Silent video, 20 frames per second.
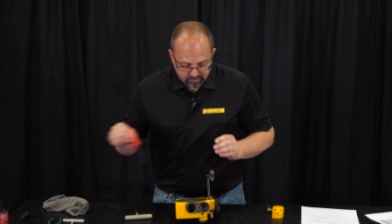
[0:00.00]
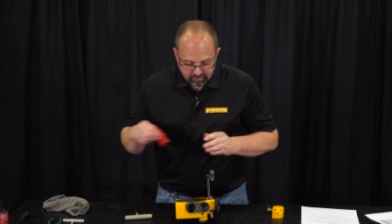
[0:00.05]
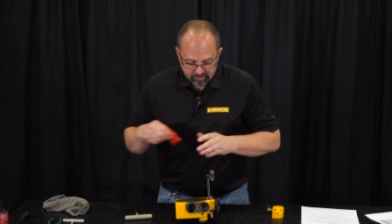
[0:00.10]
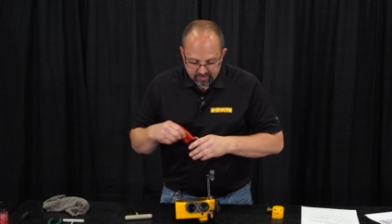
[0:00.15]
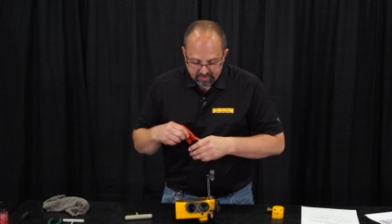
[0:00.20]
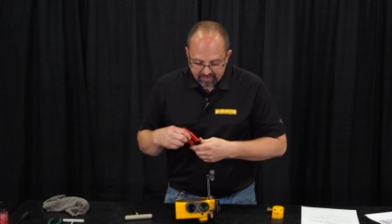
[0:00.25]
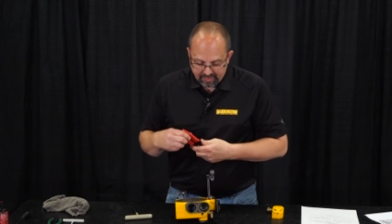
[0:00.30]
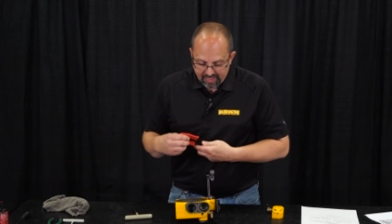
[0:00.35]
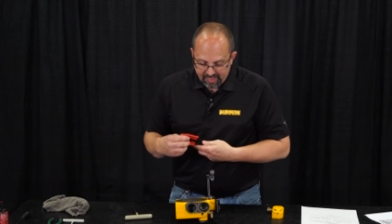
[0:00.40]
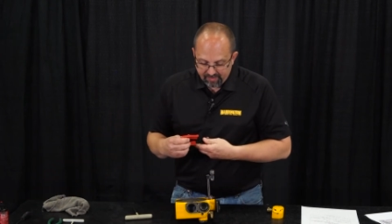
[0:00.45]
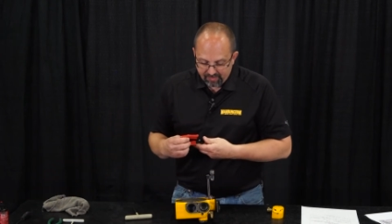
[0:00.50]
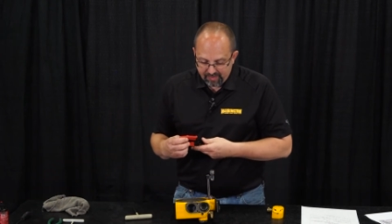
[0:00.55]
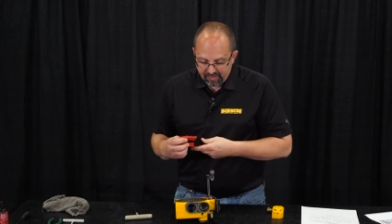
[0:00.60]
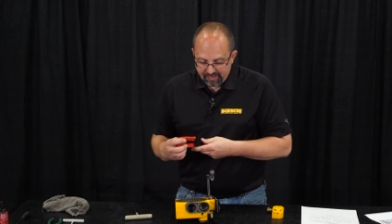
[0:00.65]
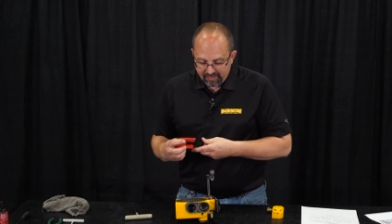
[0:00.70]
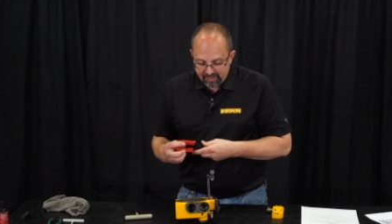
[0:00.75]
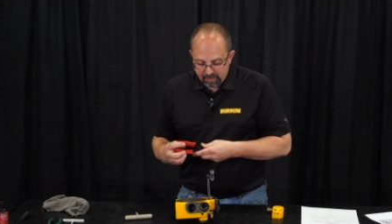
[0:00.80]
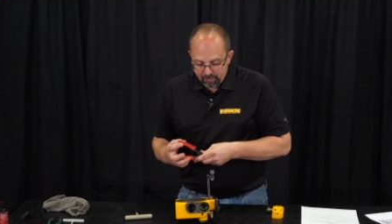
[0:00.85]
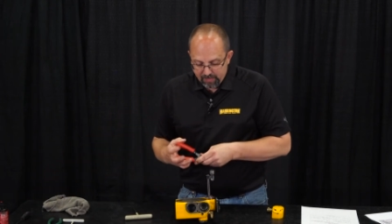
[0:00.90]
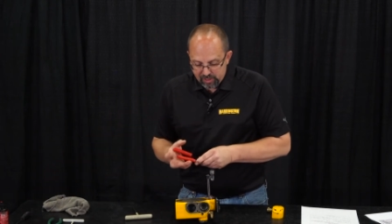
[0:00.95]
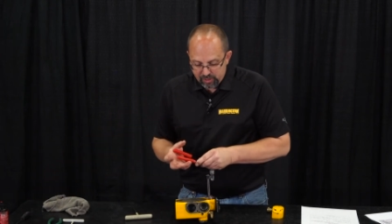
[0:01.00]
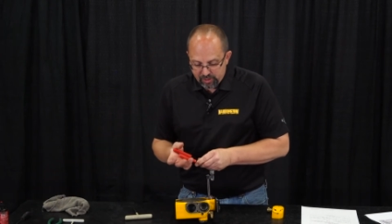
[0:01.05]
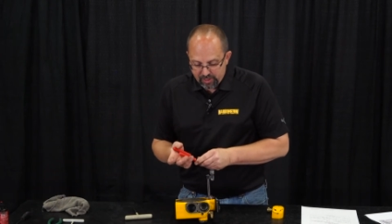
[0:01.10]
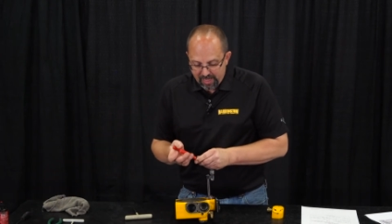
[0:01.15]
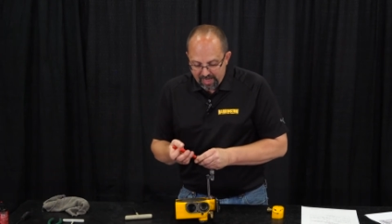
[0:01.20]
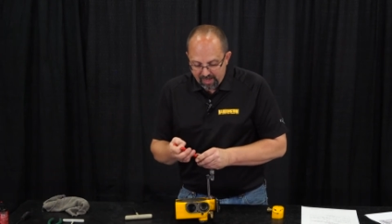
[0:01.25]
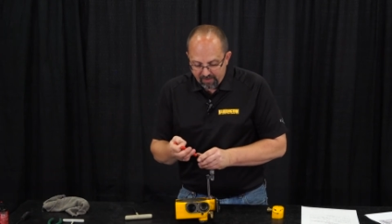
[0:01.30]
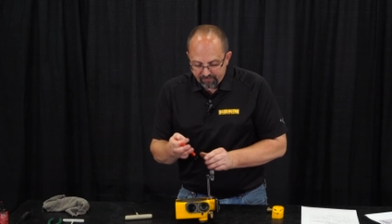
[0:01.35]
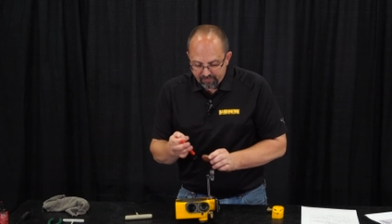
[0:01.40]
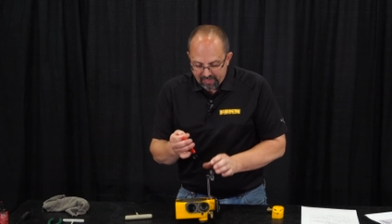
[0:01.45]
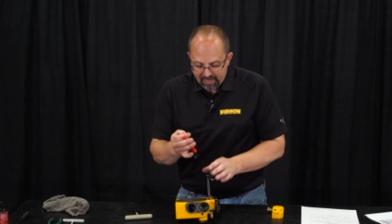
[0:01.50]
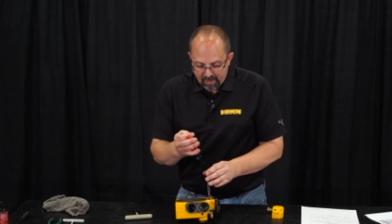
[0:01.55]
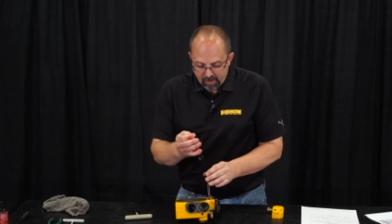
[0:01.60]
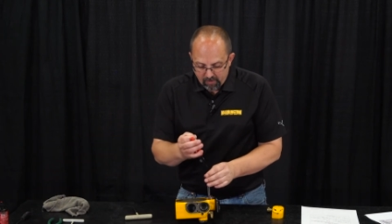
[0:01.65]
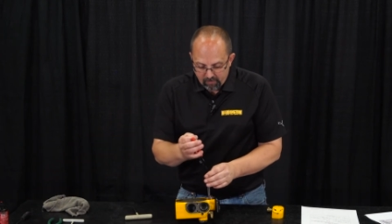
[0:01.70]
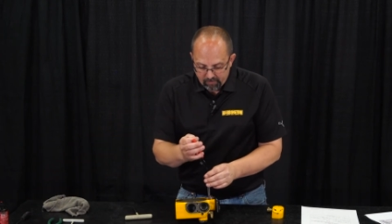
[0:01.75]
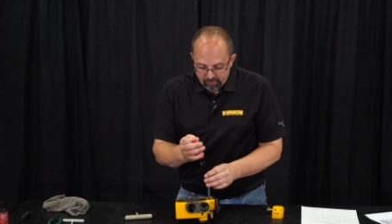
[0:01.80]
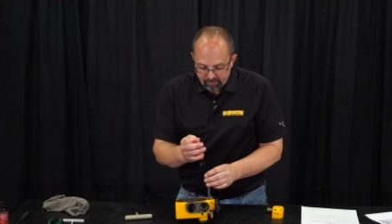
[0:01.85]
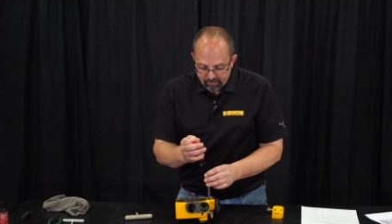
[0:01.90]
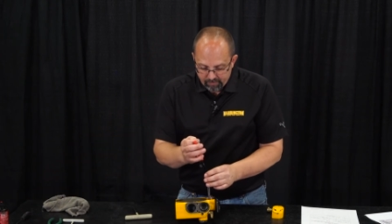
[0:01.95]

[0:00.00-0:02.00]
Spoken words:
To get the limit shaft out,